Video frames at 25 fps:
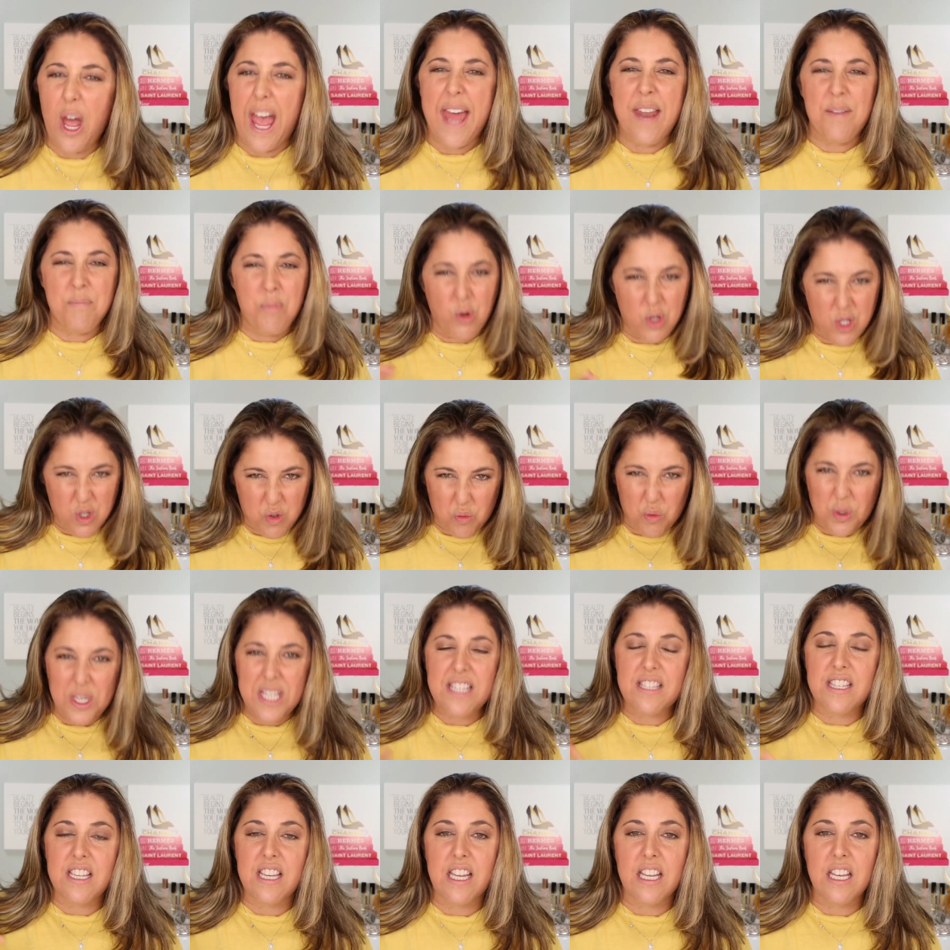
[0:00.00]
and most
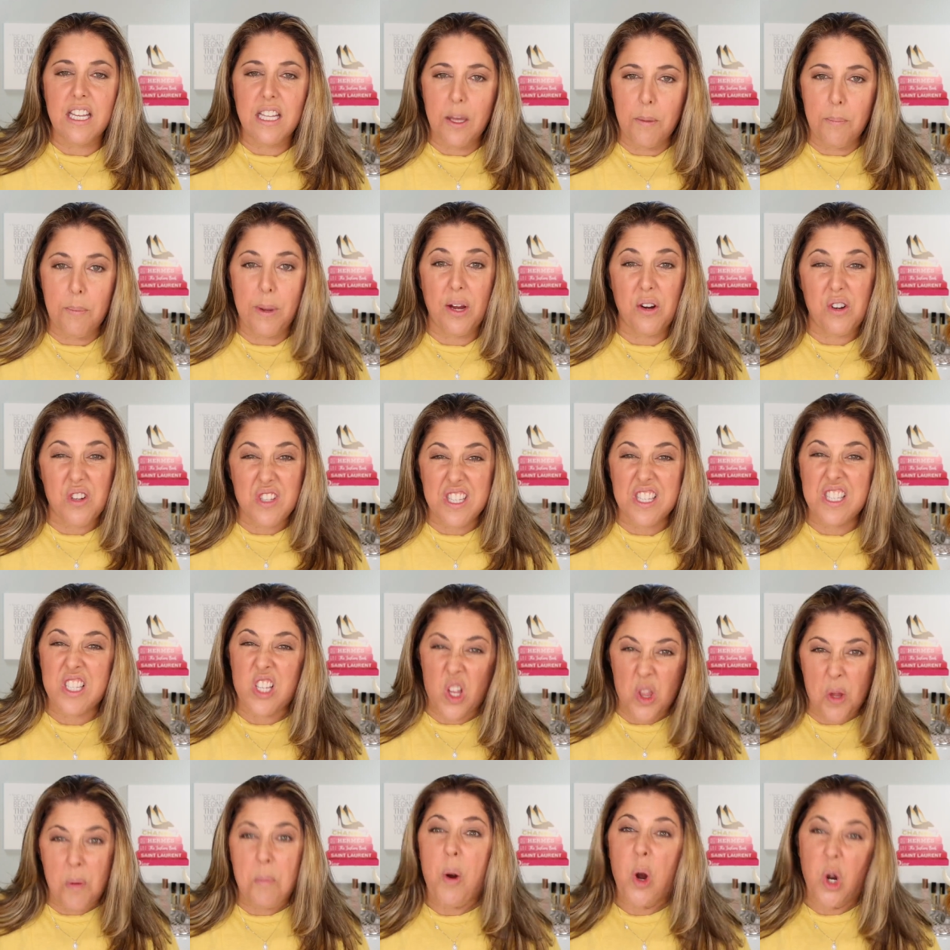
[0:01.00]
recent comparisons
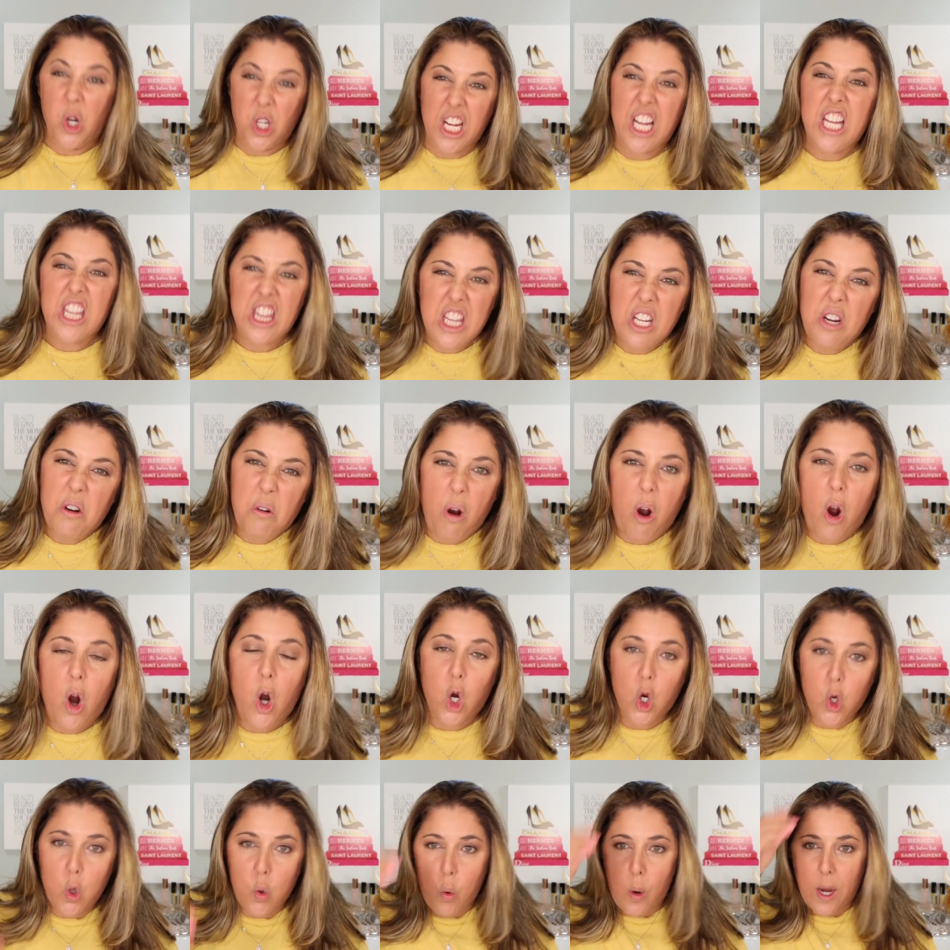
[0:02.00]
on the market. There
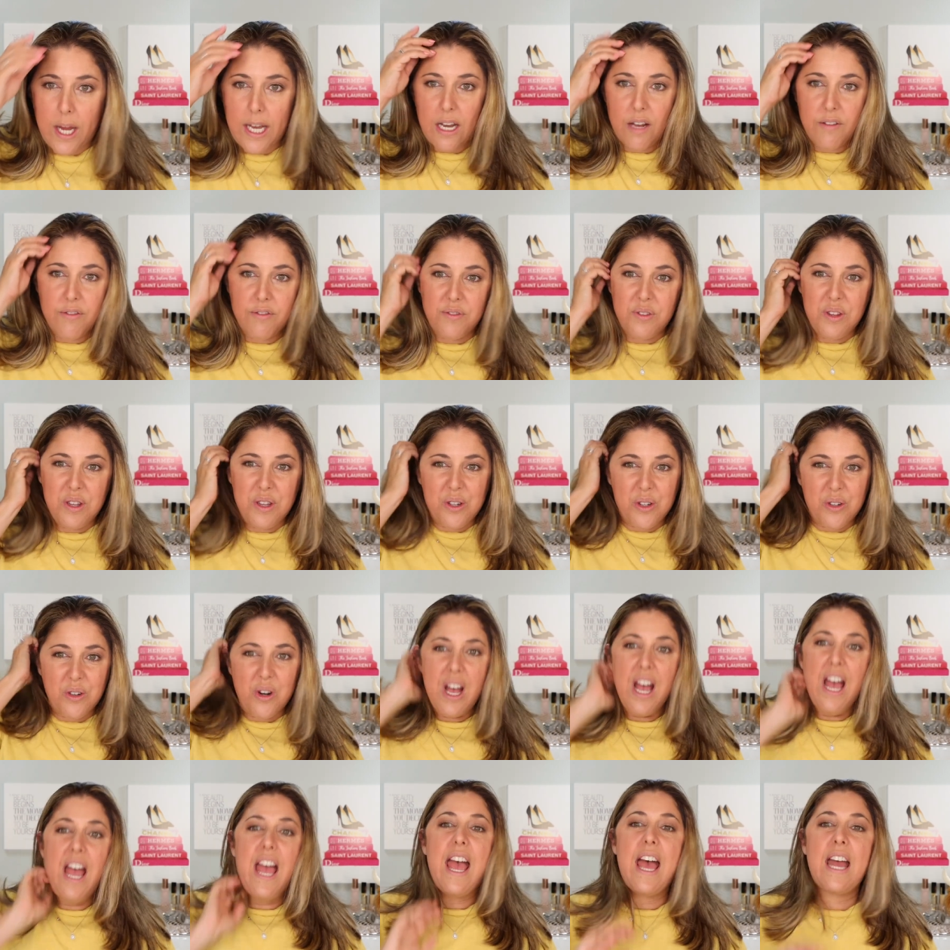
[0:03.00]
are quite a
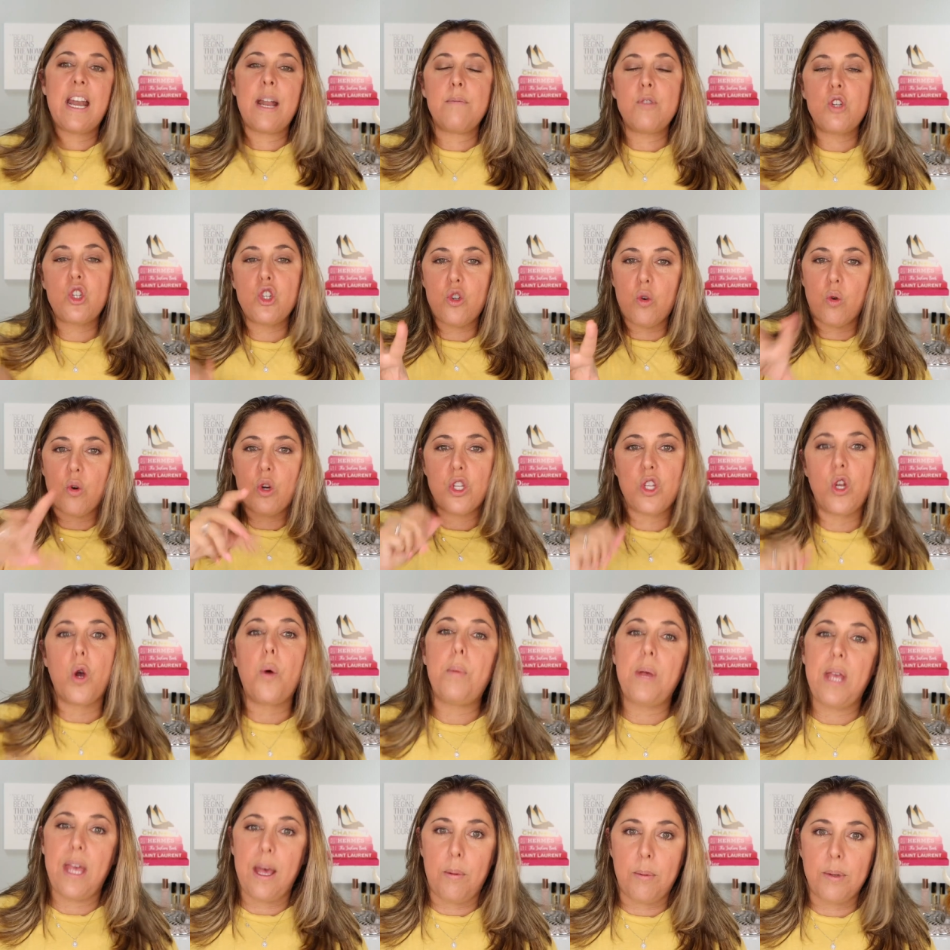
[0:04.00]
few, and I'm sure you'll
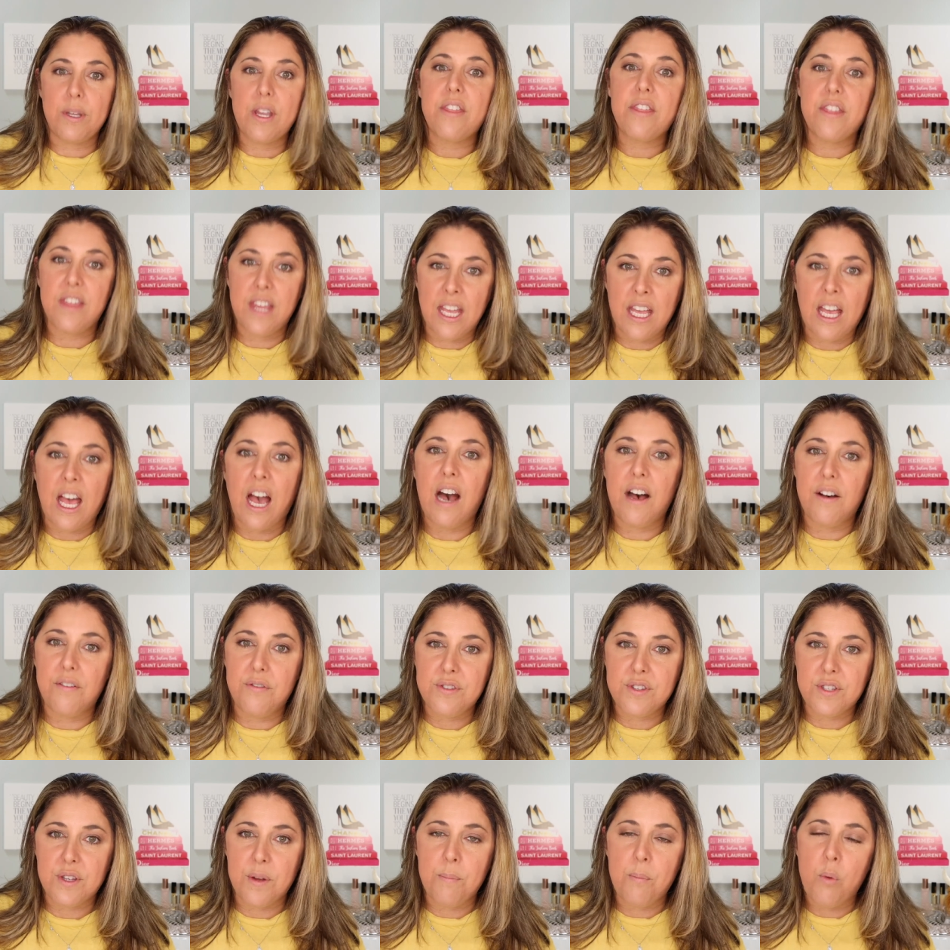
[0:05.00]
be able to think
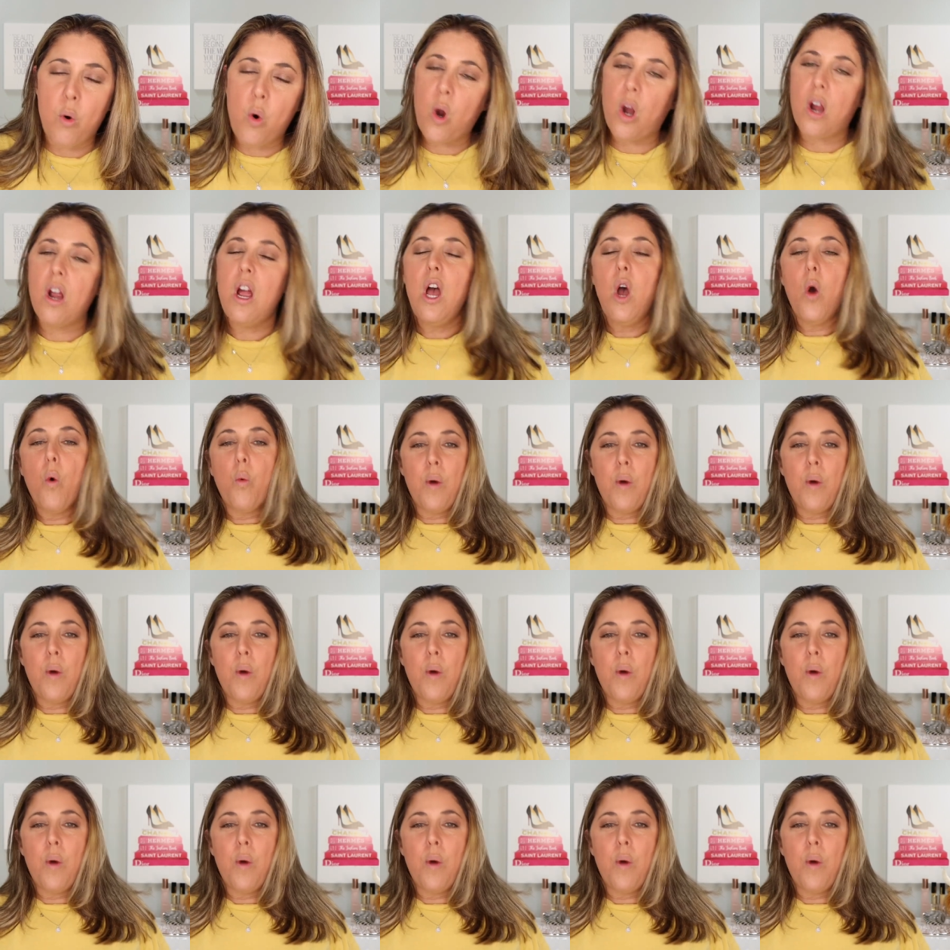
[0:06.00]
of some more.